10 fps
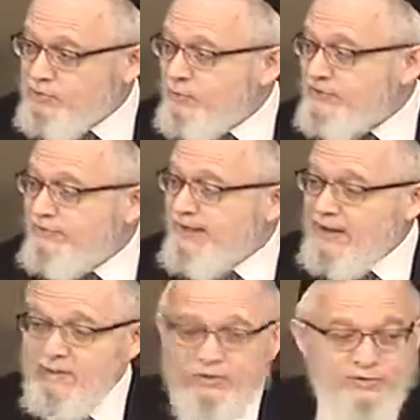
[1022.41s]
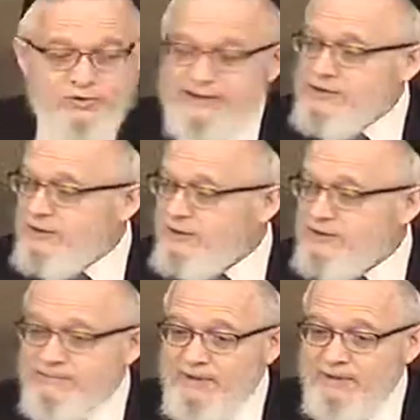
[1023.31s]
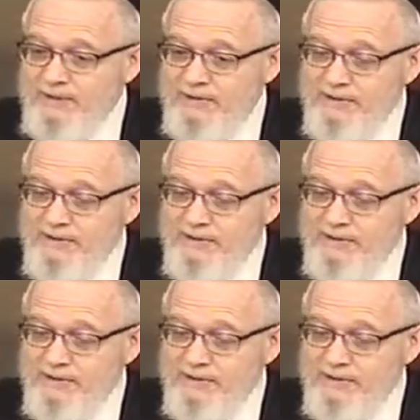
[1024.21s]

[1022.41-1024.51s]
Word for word: what's the value of transferring onto money?